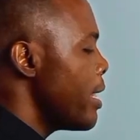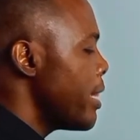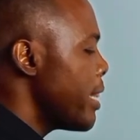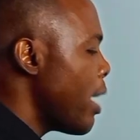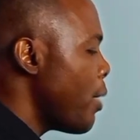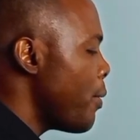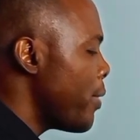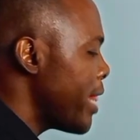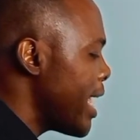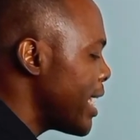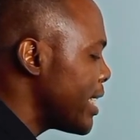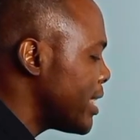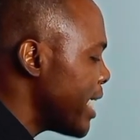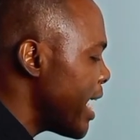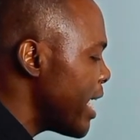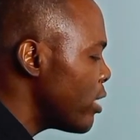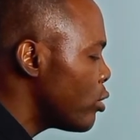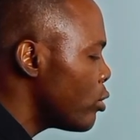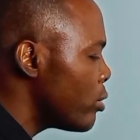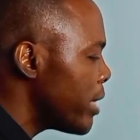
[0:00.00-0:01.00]
Now when I
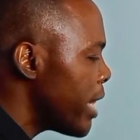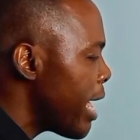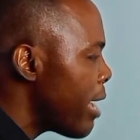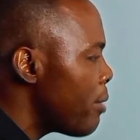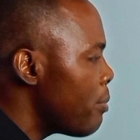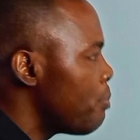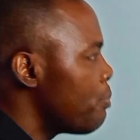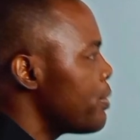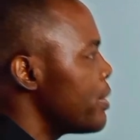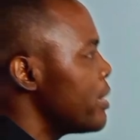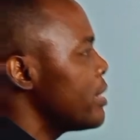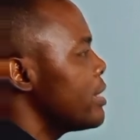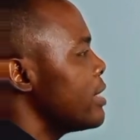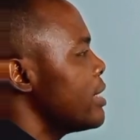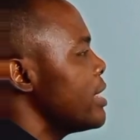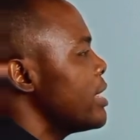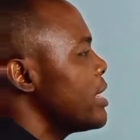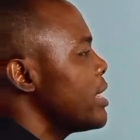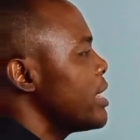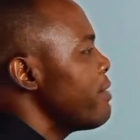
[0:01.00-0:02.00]
try to now print
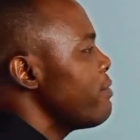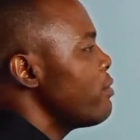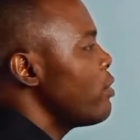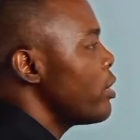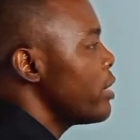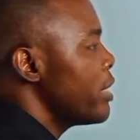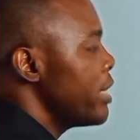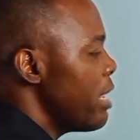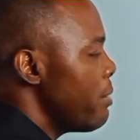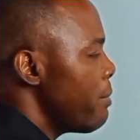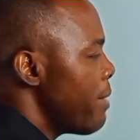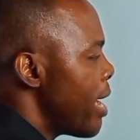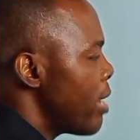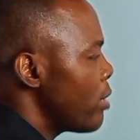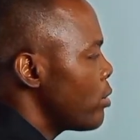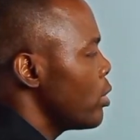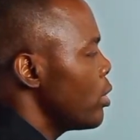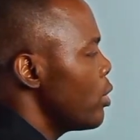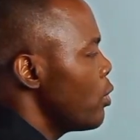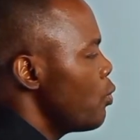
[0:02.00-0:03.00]
this self.name
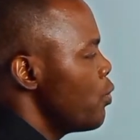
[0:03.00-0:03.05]
out,